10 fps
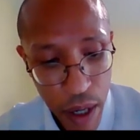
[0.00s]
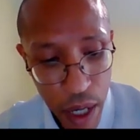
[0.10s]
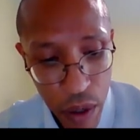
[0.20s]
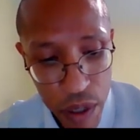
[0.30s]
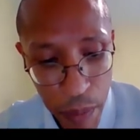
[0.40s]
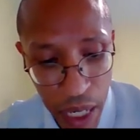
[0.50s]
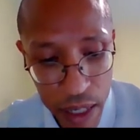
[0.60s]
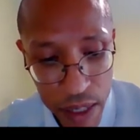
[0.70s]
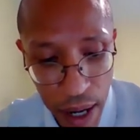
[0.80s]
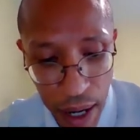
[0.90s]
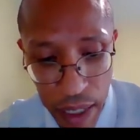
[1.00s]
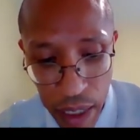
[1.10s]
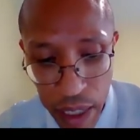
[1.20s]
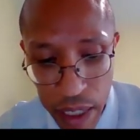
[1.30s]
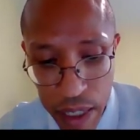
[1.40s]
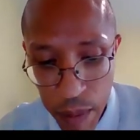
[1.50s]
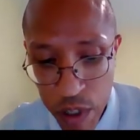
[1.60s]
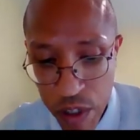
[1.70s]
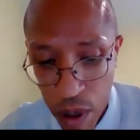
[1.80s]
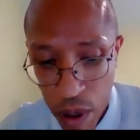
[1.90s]
Here, demand is high and the lead time
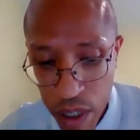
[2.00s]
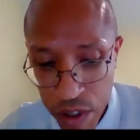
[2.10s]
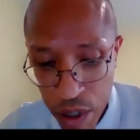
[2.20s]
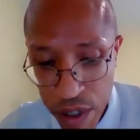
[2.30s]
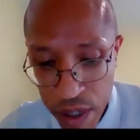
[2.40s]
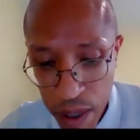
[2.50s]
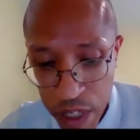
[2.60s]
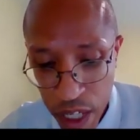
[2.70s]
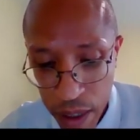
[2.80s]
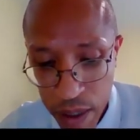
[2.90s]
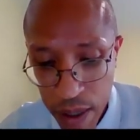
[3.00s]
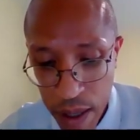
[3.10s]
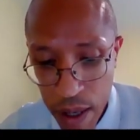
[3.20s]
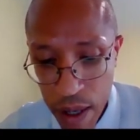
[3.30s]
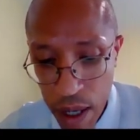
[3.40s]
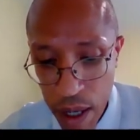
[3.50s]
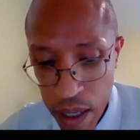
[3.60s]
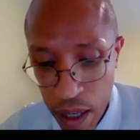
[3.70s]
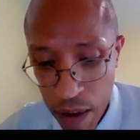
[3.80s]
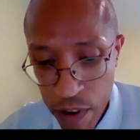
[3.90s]
is long is our subject, and
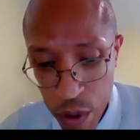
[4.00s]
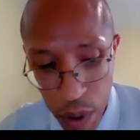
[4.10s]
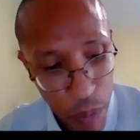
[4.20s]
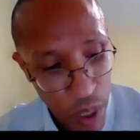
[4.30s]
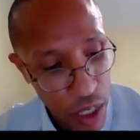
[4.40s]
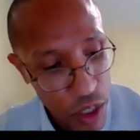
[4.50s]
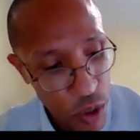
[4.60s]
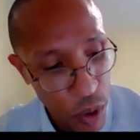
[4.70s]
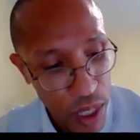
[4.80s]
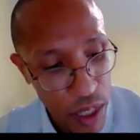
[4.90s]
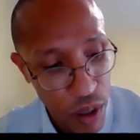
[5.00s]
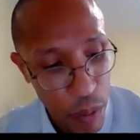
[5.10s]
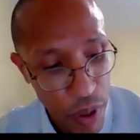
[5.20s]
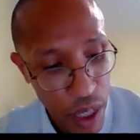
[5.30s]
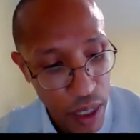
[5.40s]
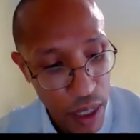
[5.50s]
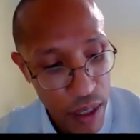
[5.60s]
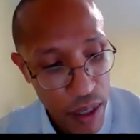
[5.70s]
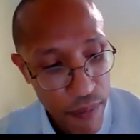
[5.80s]
the inventory being short is our predicate.